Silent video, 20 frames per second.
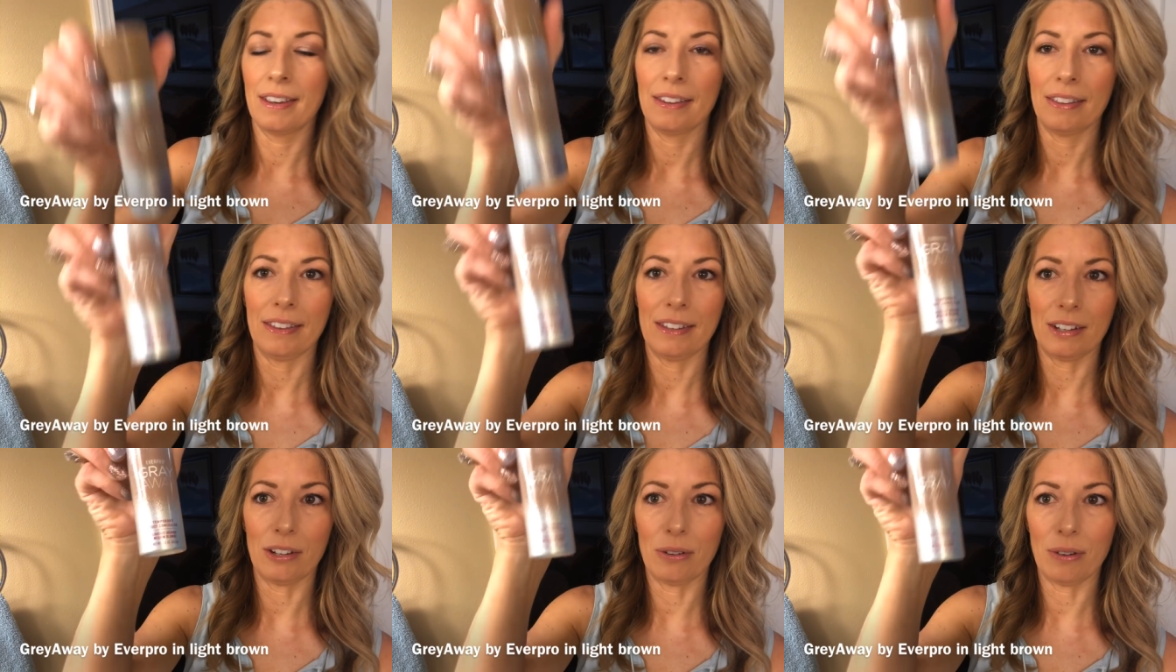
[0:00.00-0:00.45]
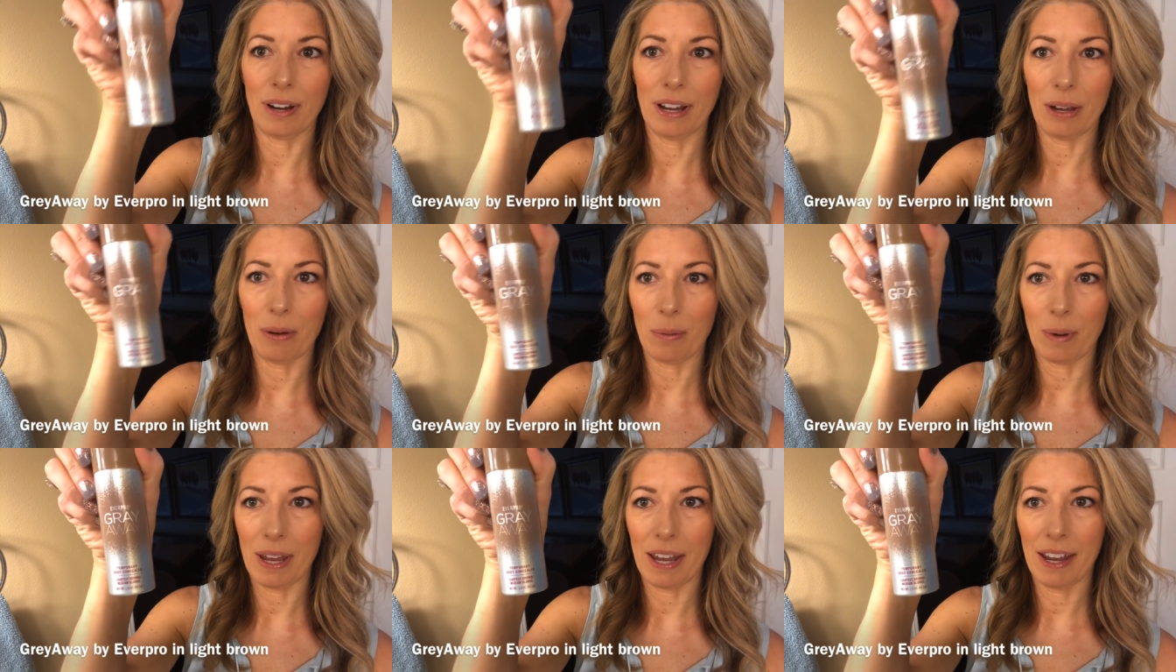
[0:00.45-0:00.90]
the gray
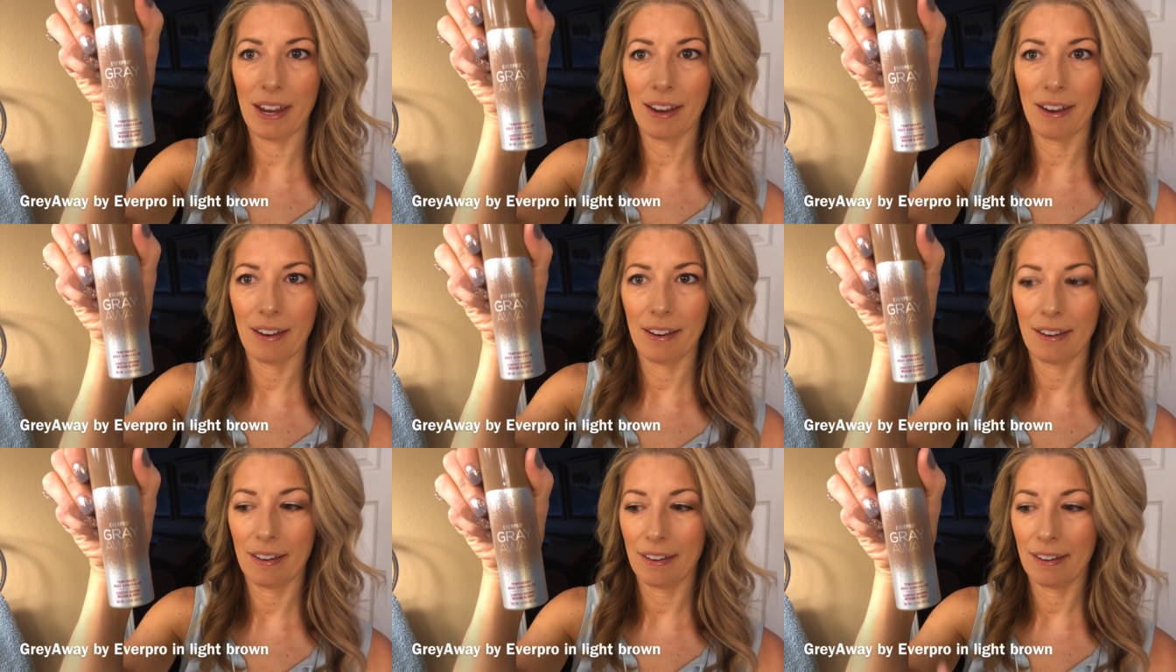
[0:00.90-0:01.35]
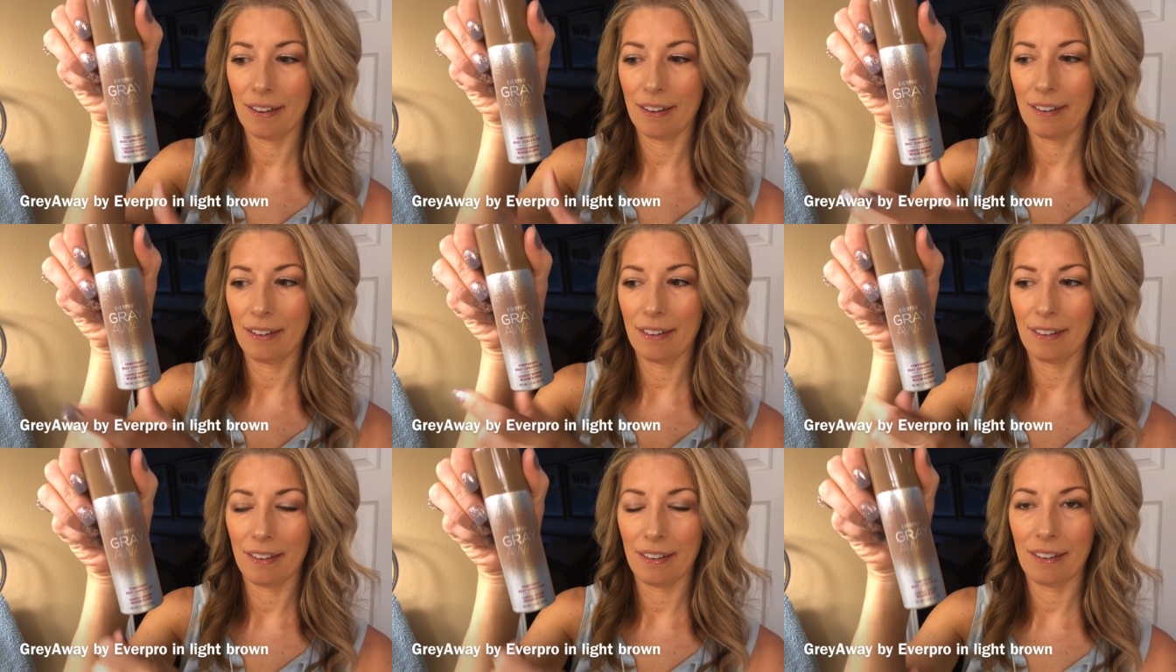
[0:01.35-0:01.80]
away.
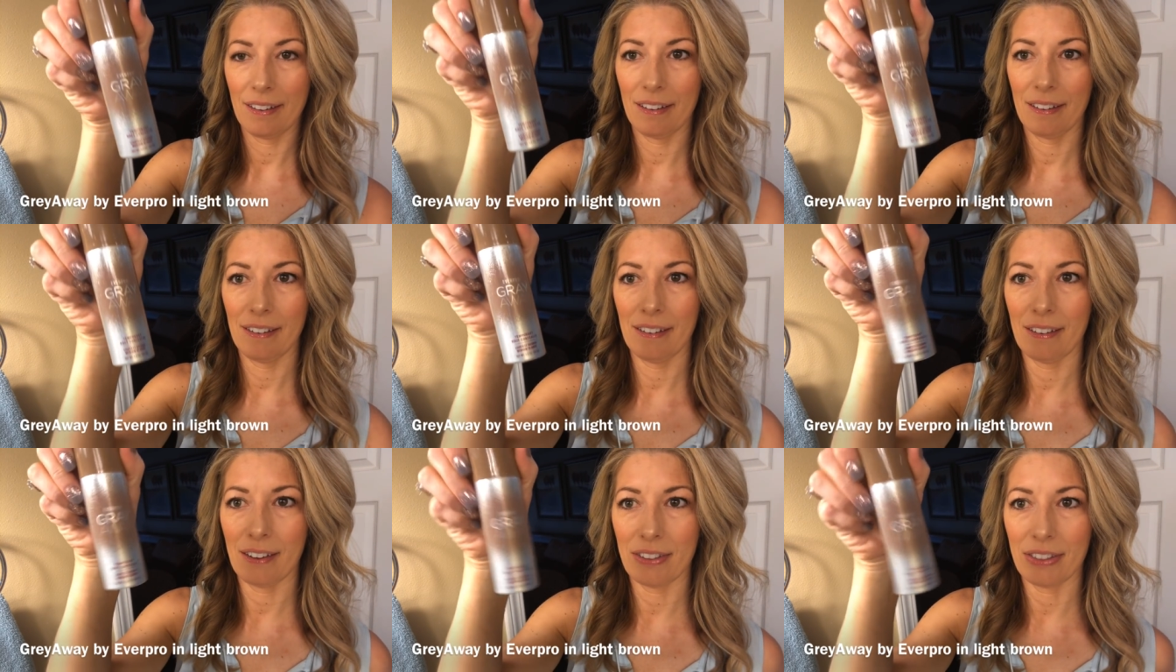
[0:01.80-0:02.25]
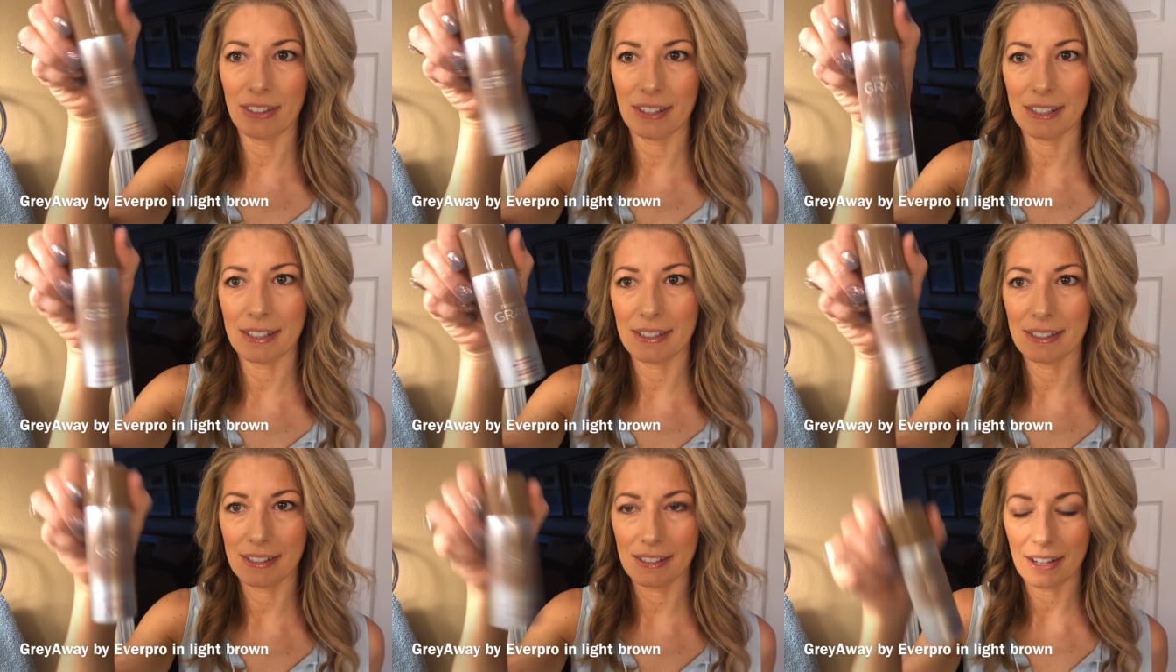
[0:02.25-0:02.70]
Got
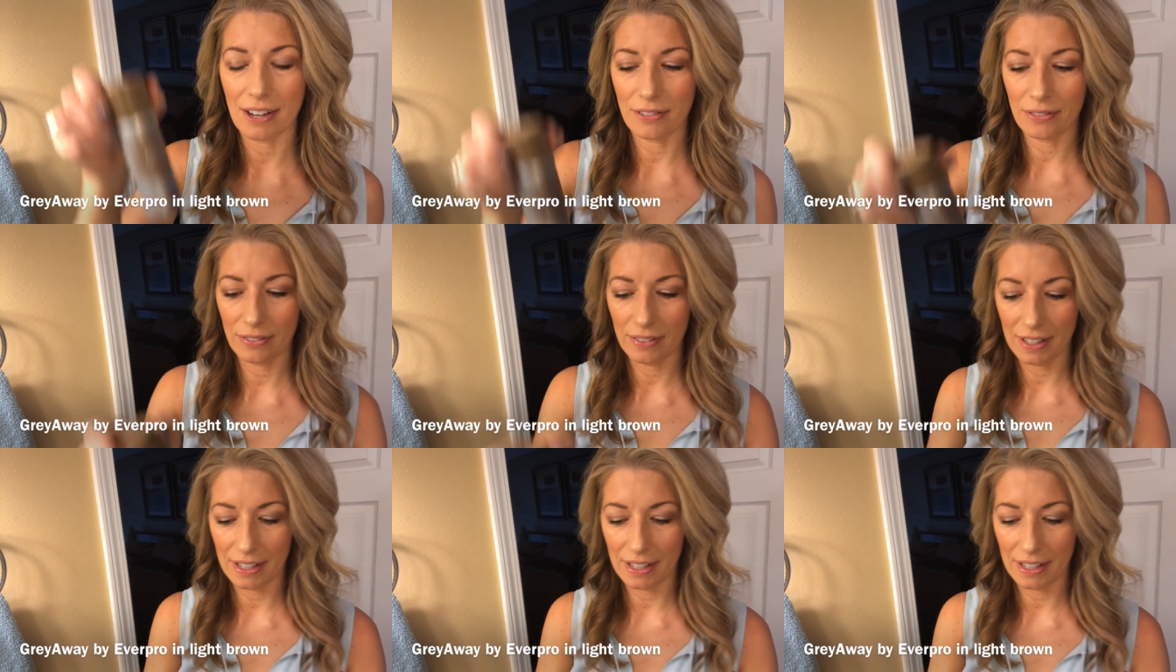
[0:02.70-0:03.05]
this stuff